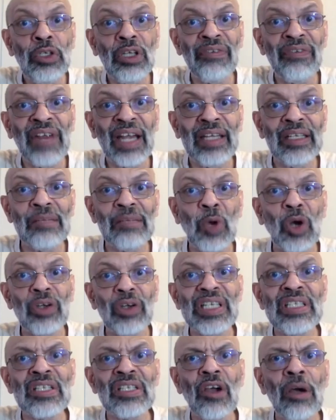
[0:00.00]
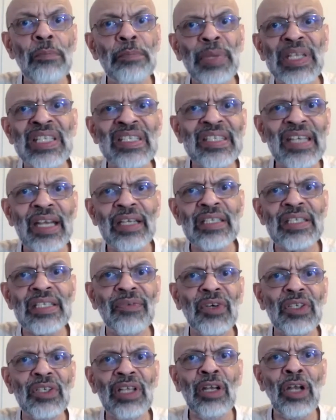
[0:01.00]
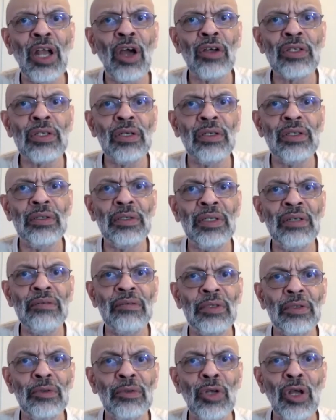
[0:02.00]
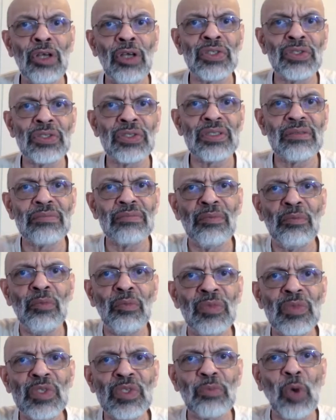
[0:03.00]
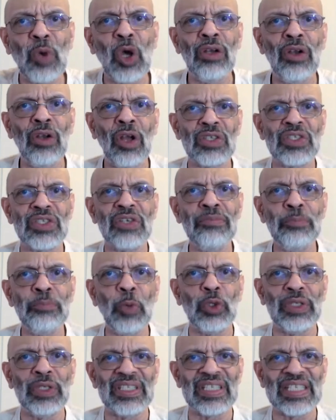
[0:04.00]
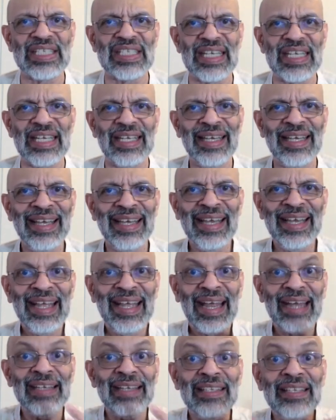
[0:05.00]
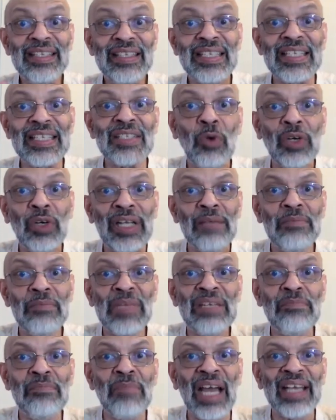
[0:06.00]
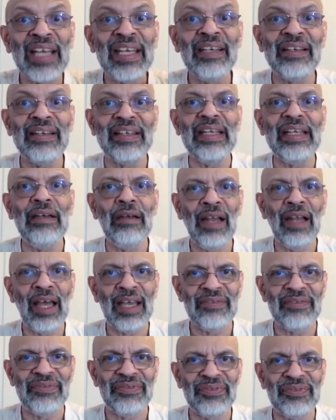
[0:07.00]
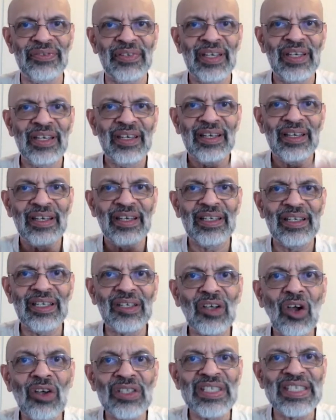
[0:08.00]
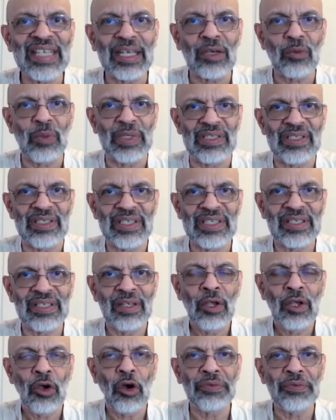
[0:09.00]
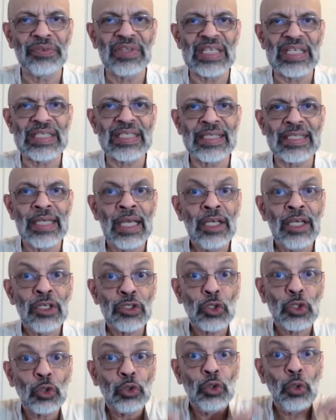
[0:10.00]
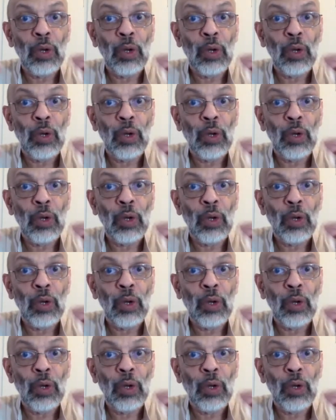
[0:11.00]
of antibodies compensates for the lo- uh, loss small loss of potency and this is what i mean by a real life uh, consequence of this so do